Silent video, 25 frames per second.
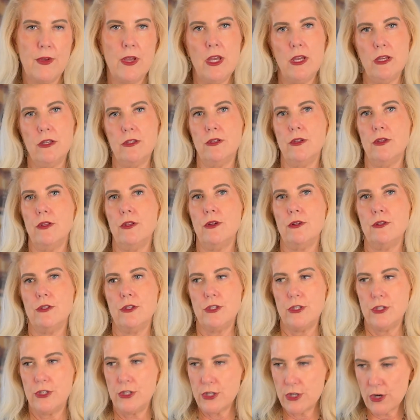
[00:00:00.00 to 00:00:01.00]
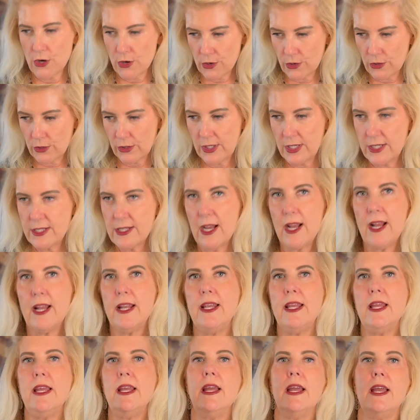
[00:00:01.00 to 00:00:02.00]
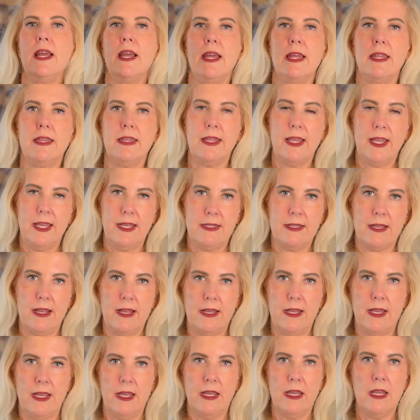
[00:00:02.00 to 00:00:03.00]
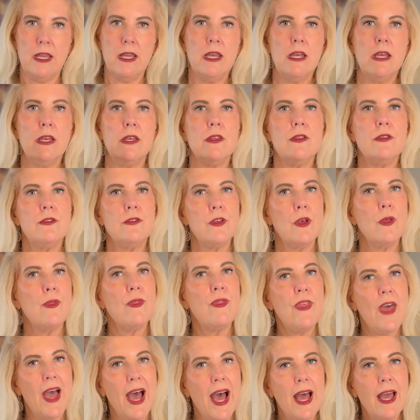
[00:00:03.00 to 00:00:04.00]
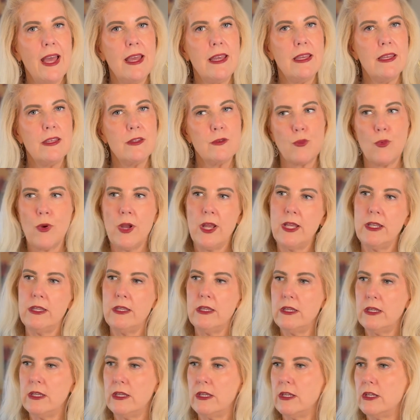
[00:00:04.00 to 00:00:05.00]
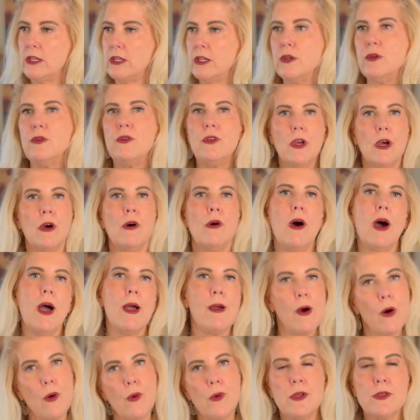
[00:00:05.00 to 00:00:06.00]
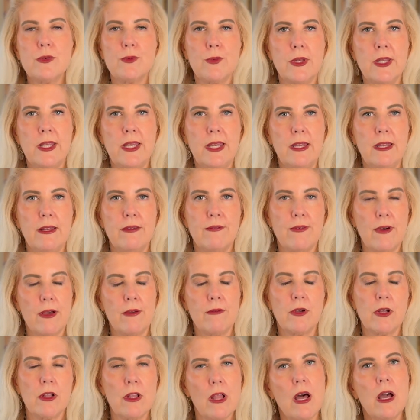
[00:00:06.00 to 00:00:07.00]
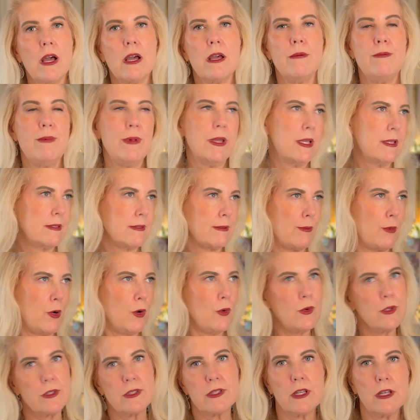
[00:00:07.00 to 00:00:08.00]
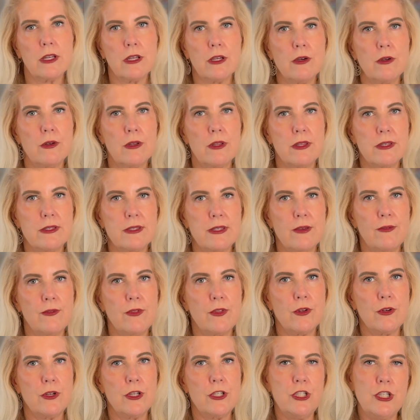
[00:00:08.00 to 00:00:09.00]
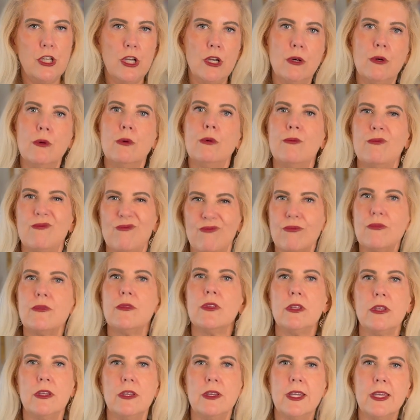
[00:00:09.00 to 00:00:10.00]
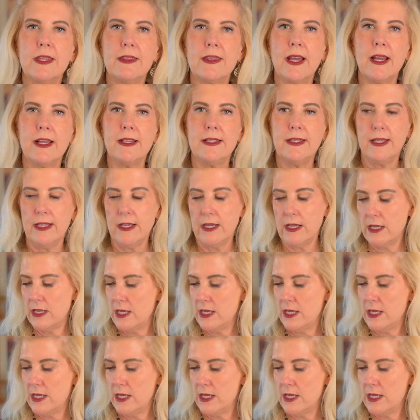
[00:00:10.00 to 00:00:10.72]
So there's early dining and late dining. So that is when you know I always want to eat at 5 o'clock because I'm always going to go to the 7:30 show. You get the idea.